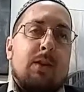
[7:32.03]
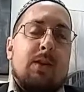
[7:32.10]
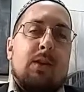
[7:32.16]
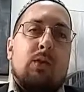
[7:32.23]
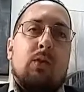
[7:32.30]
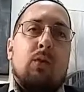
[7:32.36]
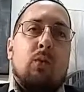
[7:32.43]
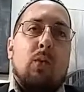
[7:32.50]

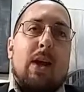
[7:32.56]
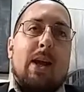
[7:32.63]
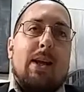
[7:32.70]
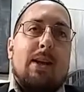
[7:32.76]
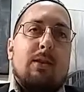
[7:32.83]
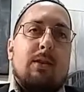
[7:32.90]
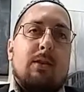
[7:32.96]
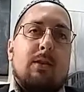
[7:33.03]
This was a
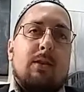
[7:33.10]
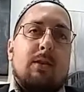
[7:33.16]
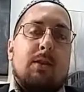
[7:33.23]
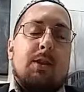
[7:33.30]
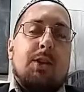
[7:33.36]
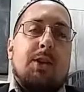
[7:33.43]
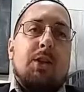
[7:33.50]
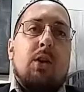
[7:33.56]
way
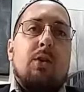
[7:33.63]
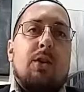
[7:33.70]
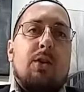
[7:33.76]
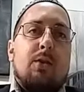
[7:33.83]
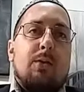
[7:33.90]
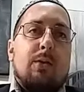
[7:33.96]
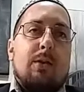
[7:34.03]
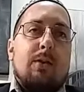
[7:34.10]
to show
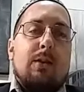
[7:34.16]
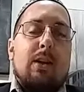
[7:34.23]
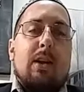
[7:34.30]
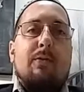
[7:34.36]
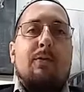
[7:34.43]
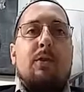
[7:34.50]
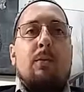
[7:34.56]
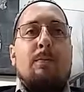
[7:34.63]
you that
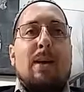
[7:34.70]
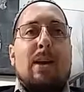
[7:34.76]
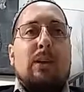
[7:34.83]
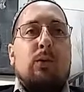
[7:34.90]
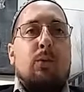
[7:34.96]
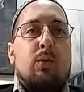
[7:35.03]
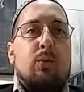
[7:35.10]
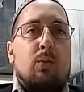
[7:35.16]
if you
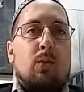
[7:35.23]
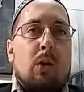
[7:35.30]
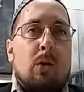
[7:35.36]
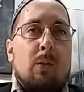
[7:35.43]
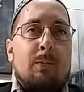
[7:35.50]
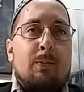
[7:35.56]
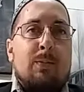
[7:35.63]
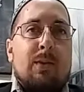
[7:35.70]
mess with
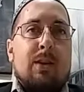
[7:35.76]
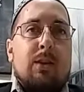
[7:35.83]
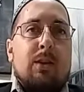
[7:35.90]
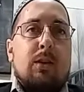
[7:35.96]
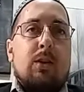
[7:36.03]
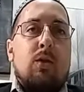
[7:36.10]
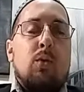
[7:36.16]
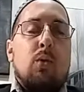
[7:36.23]
Rome,
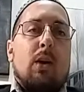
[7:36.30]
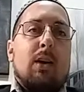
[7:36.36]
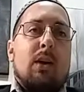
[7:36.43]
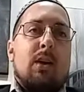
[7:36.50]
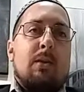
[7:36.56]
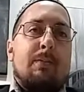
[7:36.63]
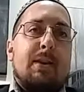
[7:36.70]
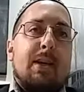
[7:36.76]
you are
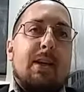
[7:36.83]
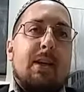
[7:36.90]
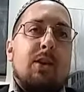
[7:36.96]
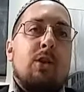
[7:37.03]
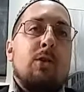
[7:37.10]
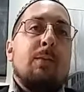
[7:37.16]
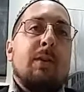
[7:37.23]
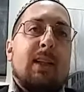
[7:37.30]
going to be
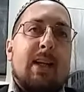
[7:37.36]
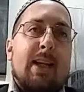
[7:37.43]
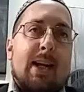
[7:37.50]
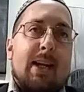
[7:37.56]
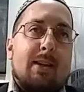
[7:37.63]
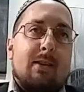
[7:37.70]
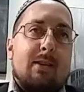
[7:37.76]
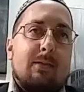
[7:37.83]

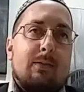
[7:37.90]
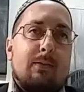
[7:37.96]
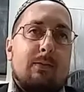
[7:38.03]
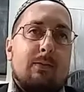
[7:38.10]
humiliated